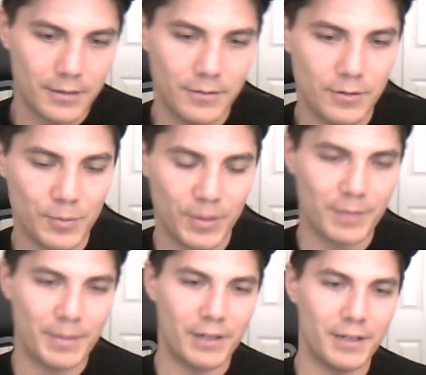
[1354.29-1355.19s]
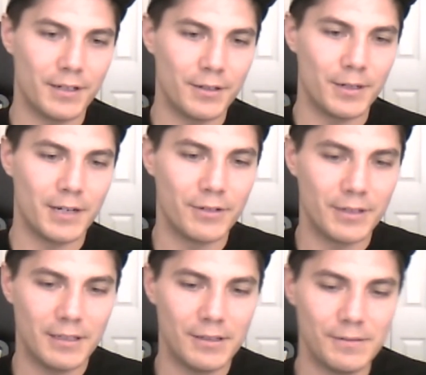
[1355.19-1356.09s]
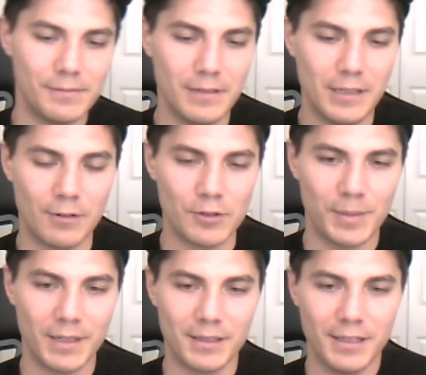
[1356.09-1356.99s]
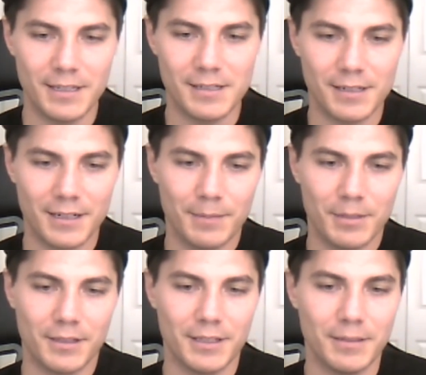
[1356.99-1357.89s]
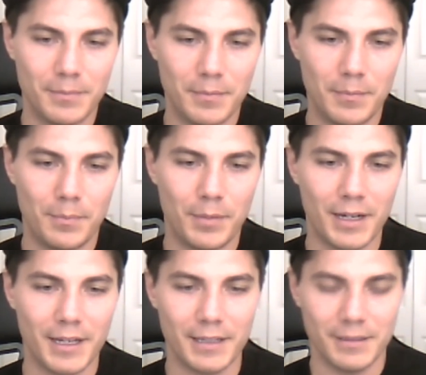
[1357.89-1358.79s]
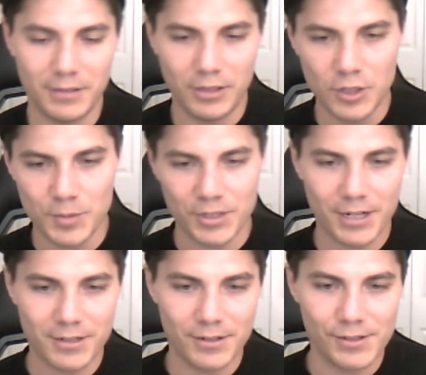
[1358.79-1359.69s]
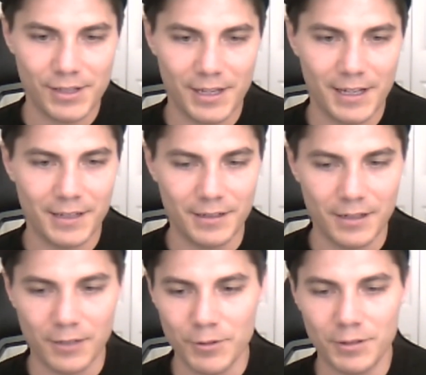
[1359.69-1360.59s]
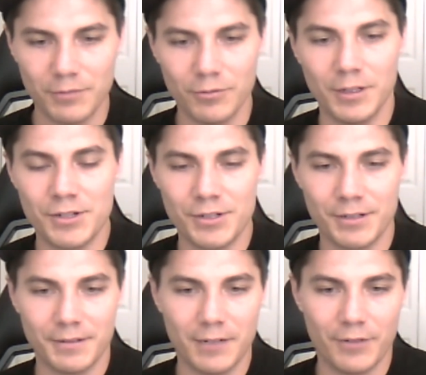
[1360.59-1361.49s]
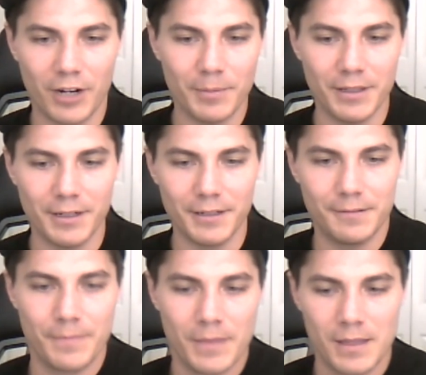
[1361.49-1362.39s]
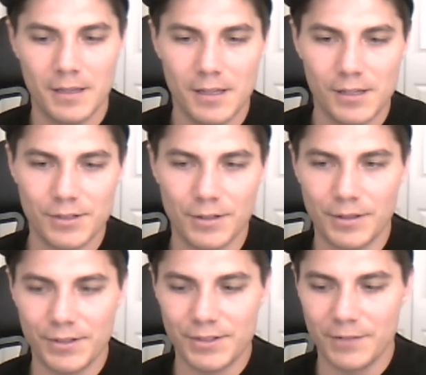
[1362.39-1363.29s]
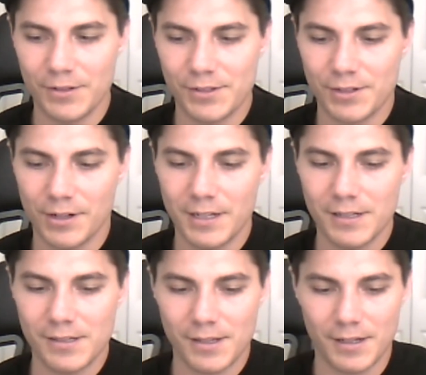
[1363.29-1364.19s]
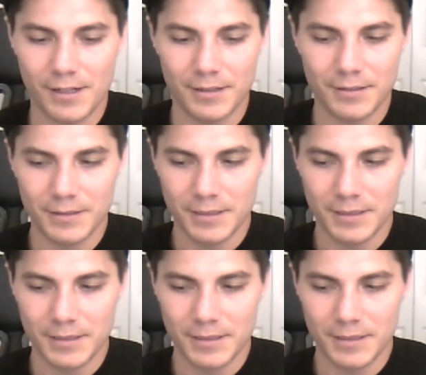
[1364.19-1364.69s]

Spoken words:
who's playing the bounty hunter or whatever. He, was being lit dynamically by huge projectors that had an Unreal Engine environment in it. So this stuff is starting to